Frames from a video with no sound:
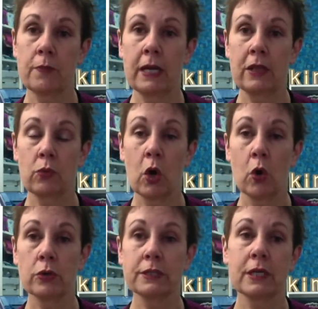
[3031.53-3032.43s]
You're making the
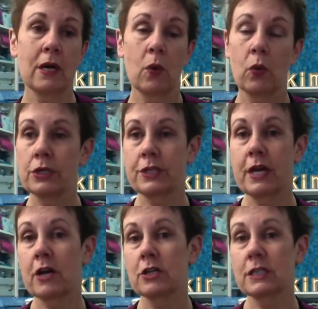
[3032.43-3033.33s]
rows, Whereas
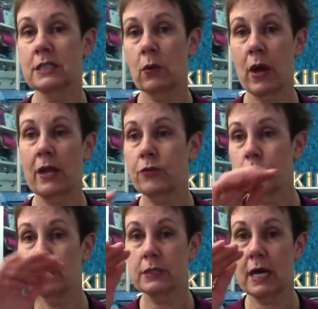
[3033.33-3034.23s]
theirs, as they ran it
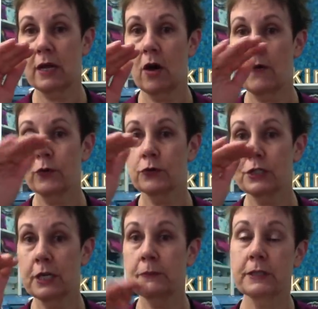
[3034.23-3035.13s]
through, was cutting off
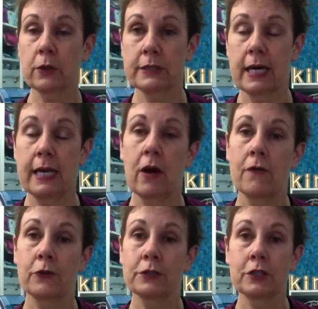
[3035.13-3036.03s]
those tips, so it's
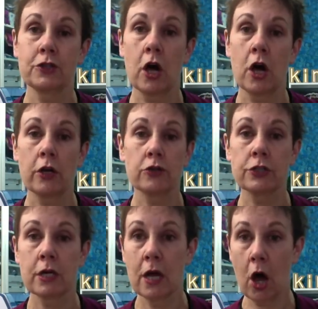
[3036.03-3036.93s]
cutting off those little dog
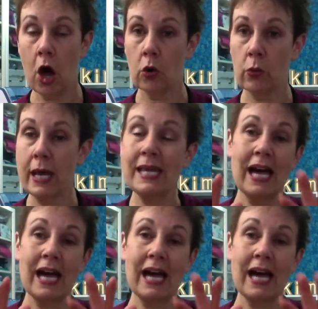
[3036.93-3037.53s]
ears already,